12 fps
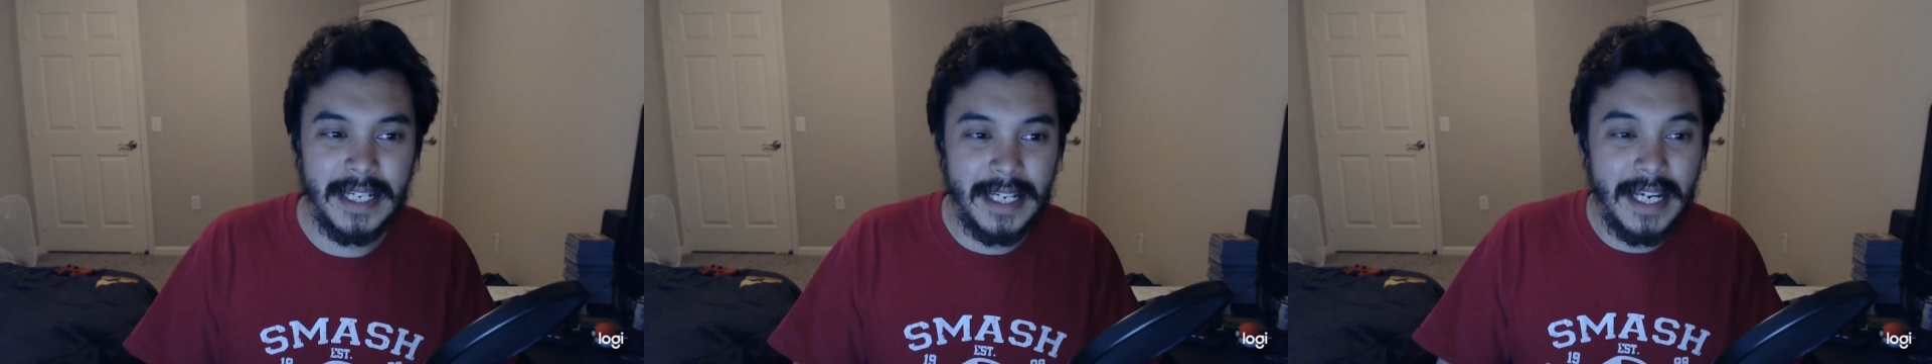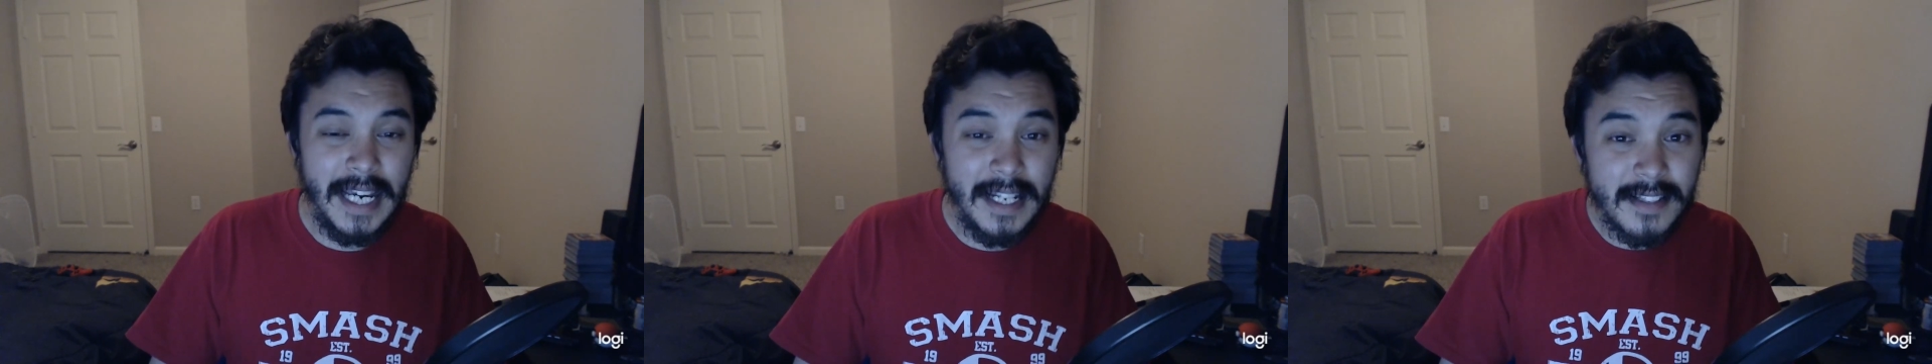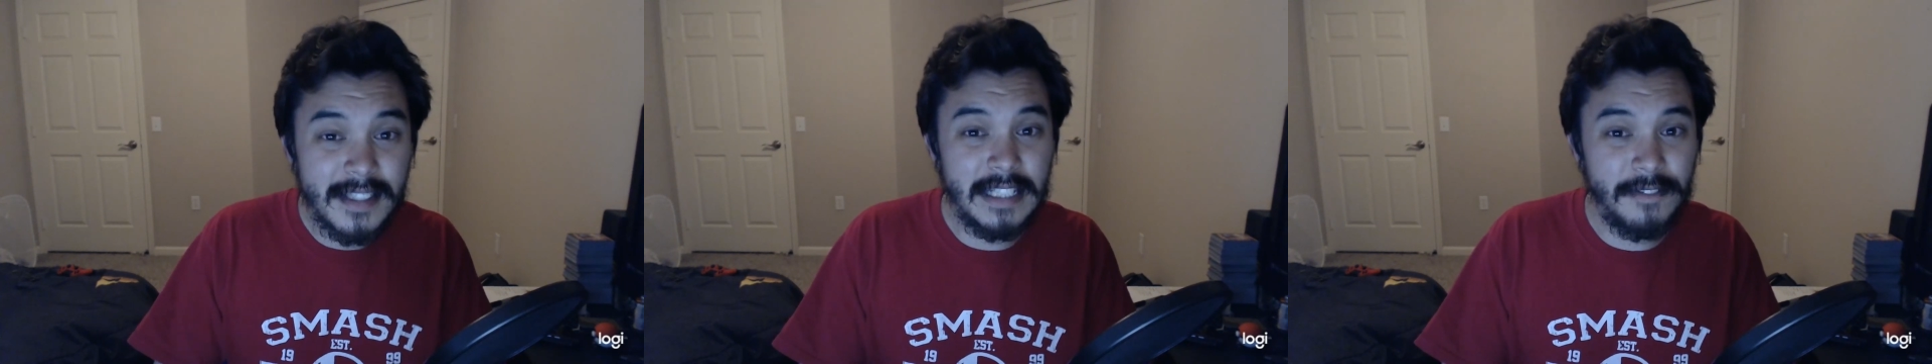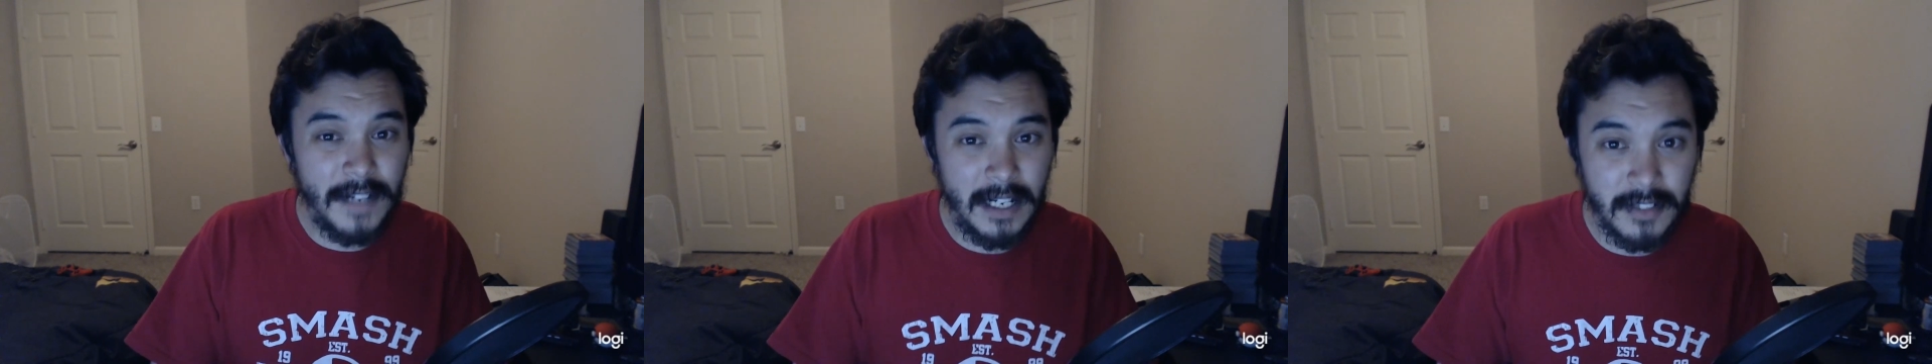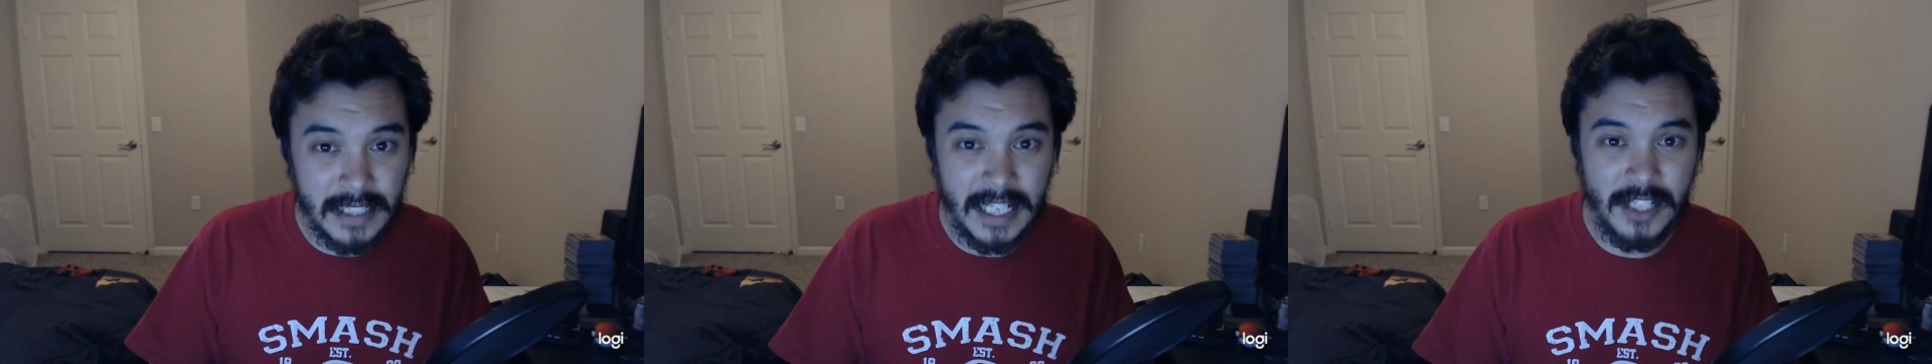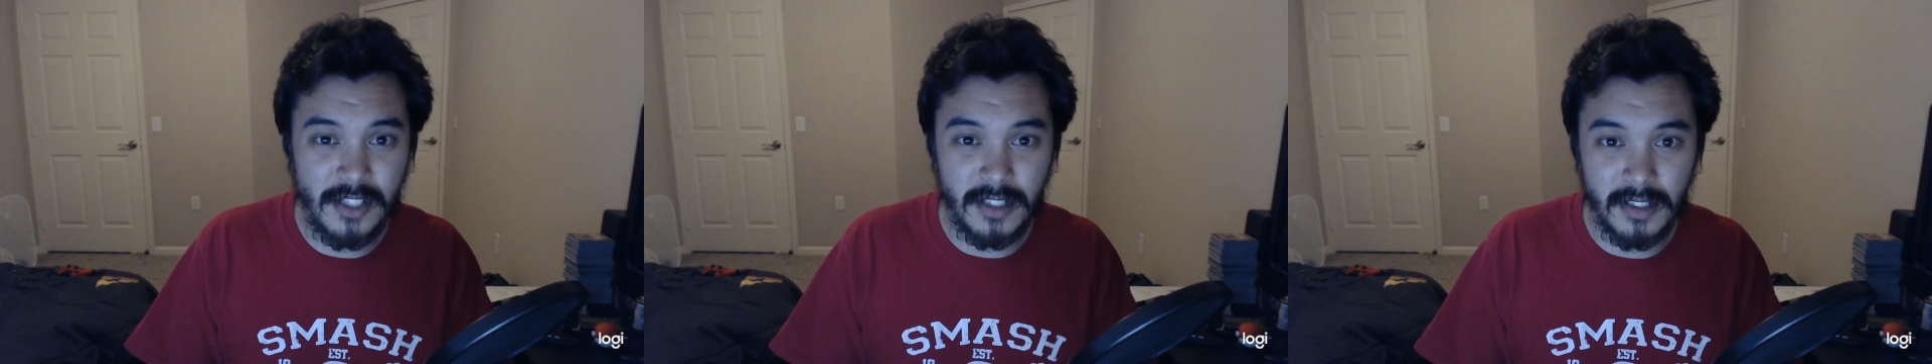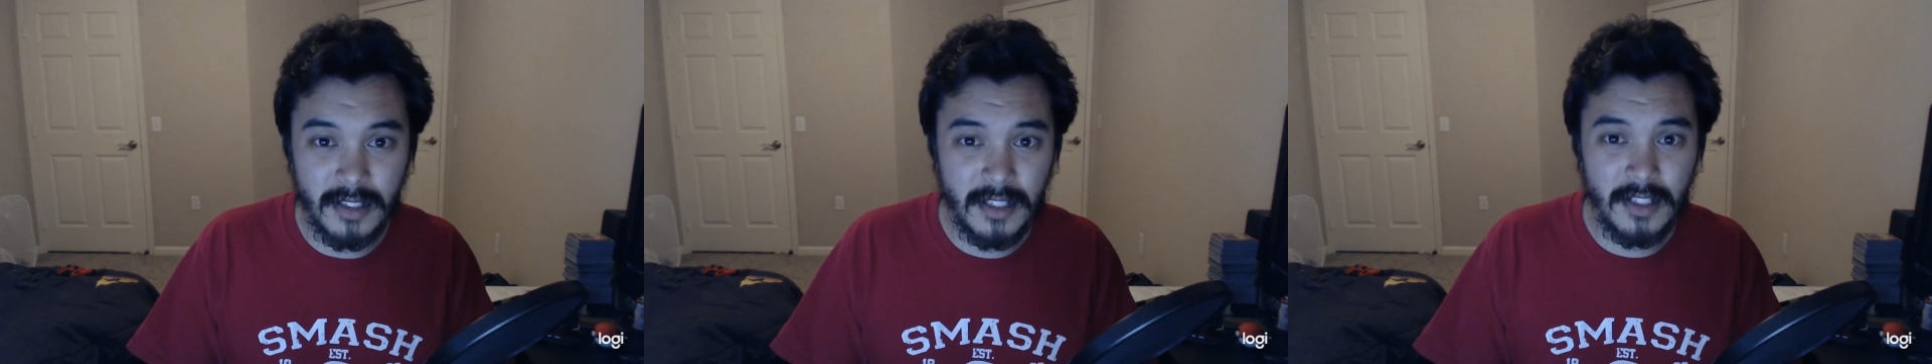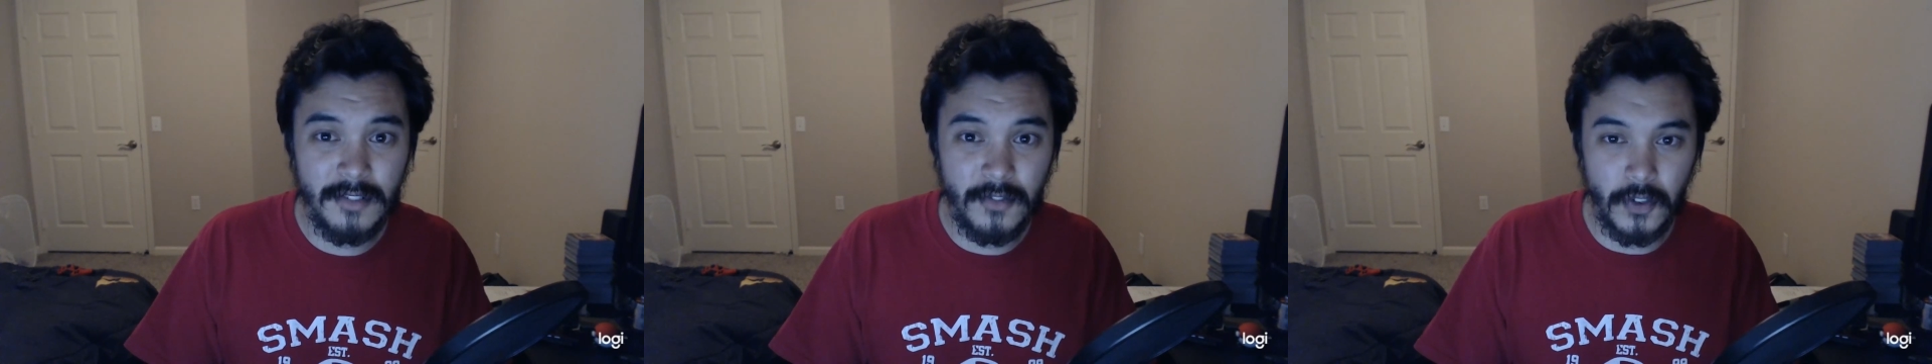it is the foundation
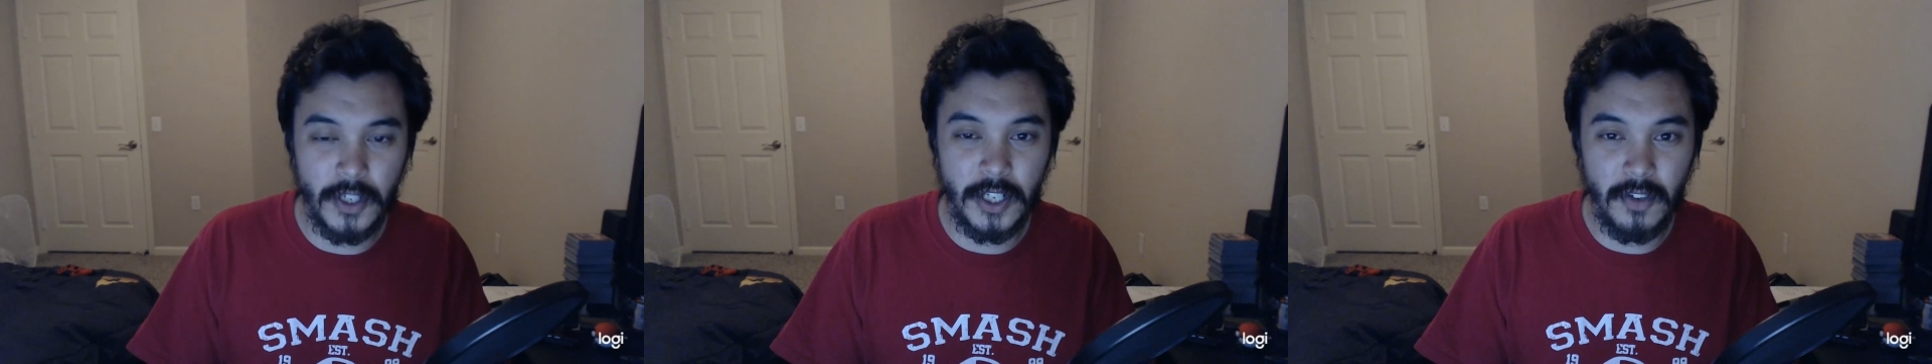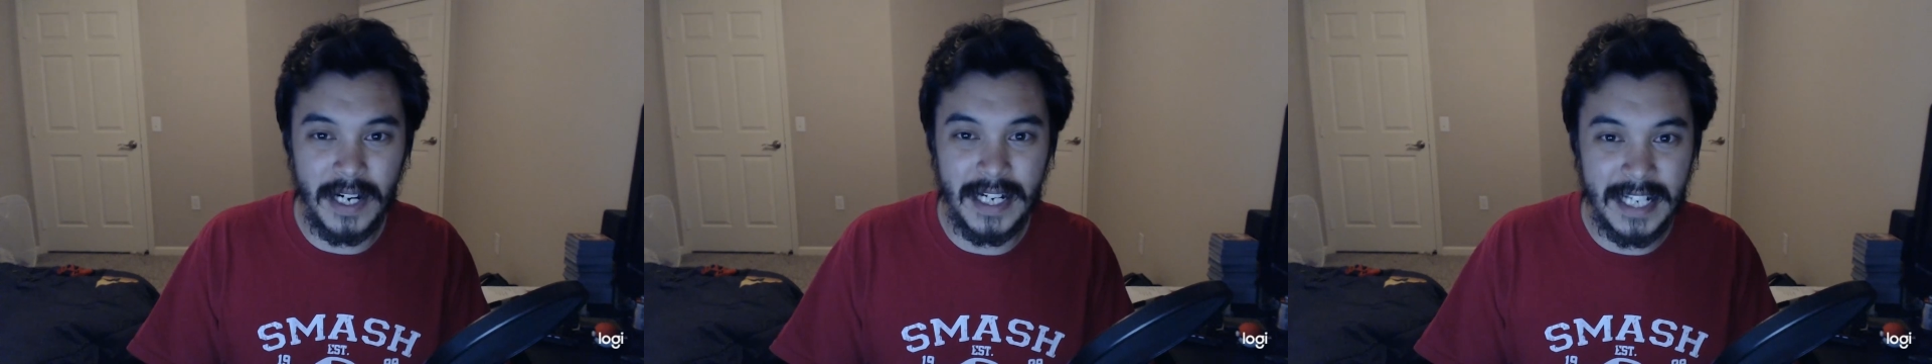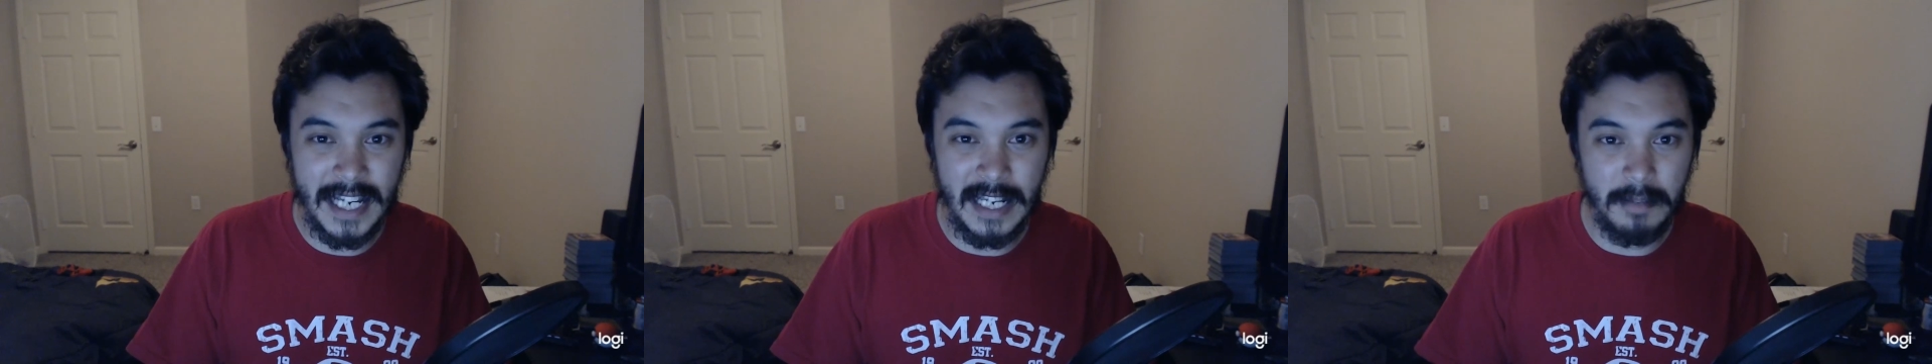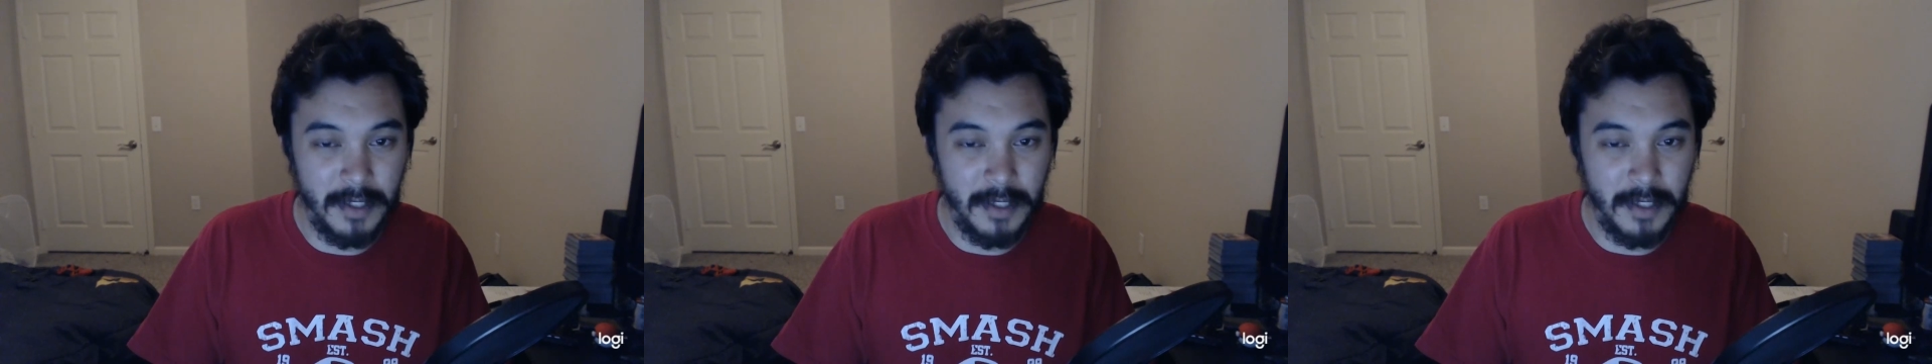for a great game.